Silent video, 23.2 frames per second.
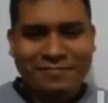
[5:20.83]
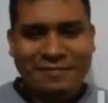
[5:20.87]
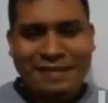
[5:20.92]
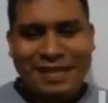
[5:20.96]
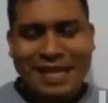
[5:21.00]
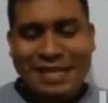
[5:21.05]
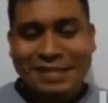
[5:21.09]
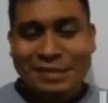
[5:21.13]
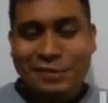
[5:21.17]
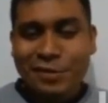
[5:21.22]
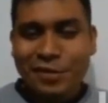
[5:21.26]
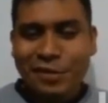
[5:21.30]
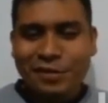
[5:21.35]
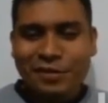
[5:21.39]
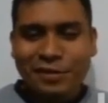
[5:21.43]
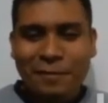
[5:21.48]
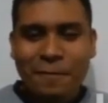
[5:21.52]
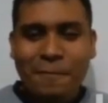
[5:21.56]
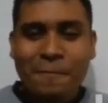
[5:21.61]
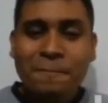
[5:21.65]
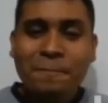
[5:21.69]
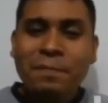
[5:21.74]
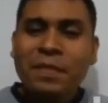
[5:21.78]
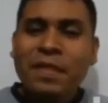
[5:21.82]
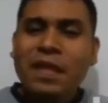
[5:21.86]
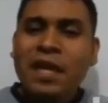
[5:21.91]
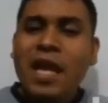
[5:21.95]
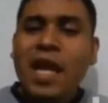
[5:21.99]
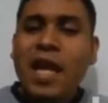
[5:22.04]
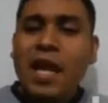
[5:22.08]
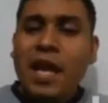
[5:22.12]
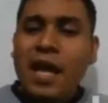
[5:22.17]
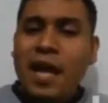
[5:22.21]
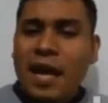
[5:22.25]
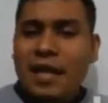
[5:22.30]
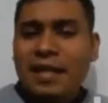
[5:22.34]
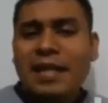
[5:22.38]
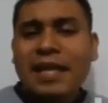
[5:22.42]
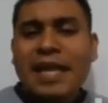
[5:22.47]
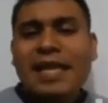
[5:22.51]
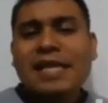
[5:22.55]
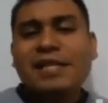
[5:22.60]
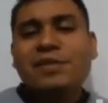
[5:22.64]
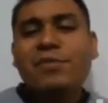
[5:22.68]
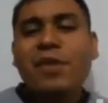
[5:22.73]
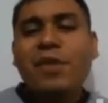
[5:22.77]
That's good. And the
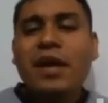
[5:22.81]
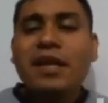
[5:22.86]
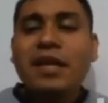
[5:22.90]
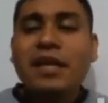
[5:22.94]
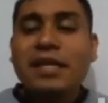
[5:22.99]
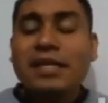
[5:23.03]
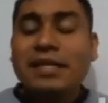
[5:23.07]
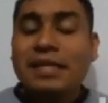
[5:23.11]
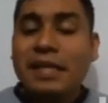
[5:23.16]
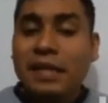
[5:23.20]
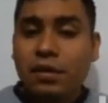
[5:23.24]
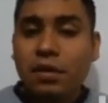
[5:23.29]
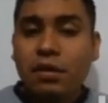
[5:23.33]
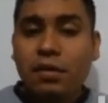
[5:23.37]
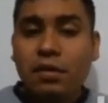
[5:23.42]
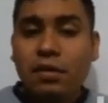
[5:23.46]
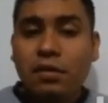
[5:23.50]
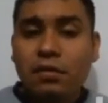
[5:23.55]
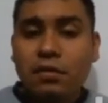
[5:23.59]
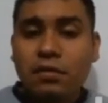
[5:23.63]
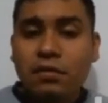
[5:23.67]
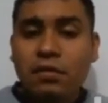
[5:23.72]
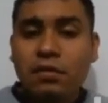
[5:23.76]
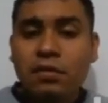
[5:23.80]
last one is a doll.